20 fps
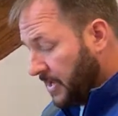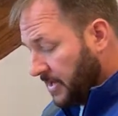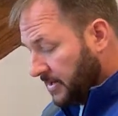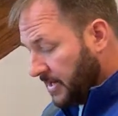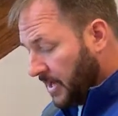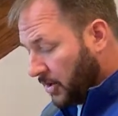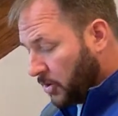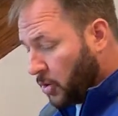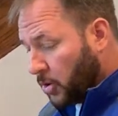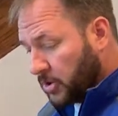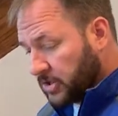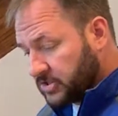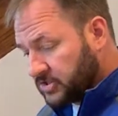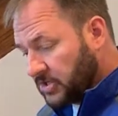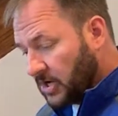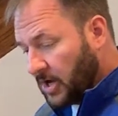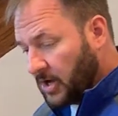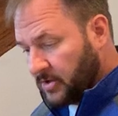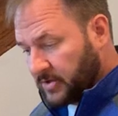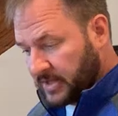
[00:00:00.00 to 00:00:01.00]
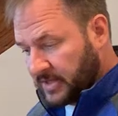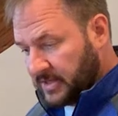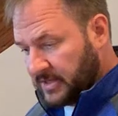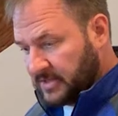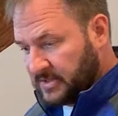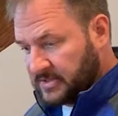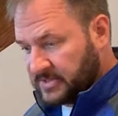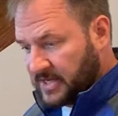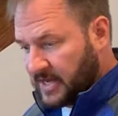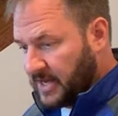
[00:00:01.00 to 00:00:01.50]
Now, cortisol
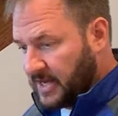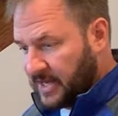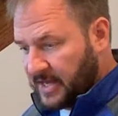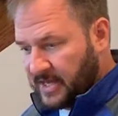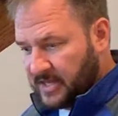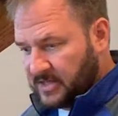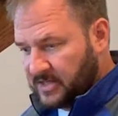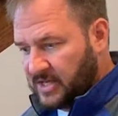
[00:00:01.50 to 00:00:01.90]
is, uh, it,